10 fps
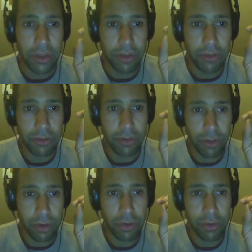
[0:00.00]
This is a
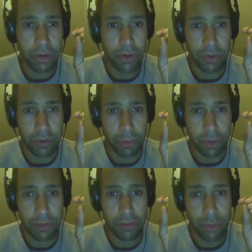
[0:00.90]
local
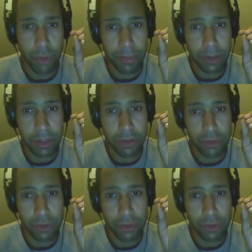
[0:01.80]
rearrangement, swapping